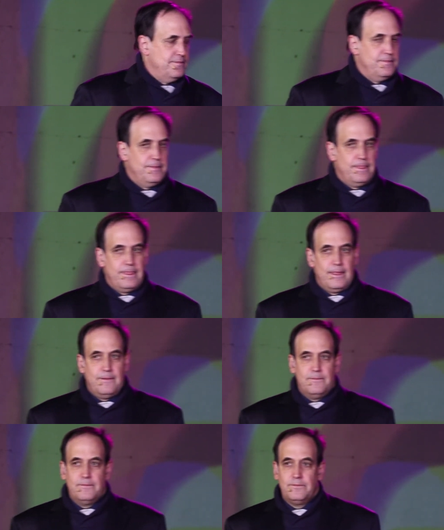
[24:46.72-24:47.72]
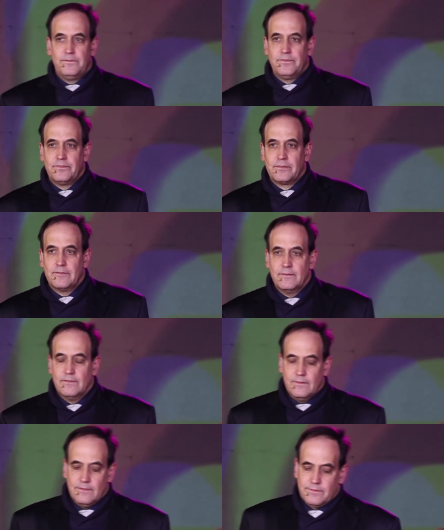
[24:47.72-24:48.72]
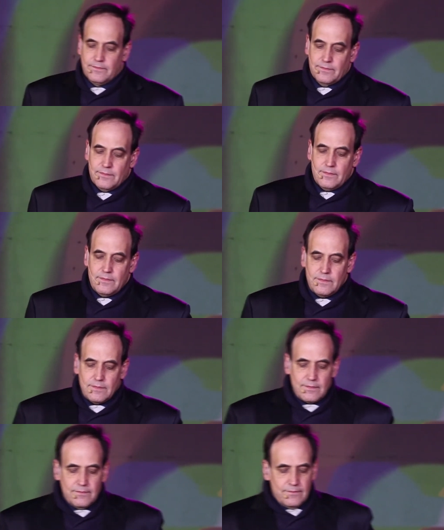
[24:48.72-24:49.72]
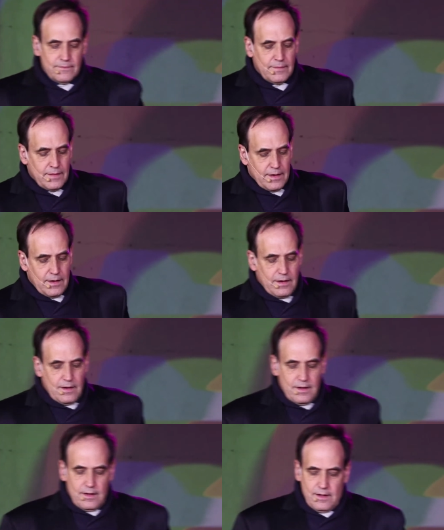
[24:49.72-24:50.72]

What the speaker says: No one is speaking in this clip.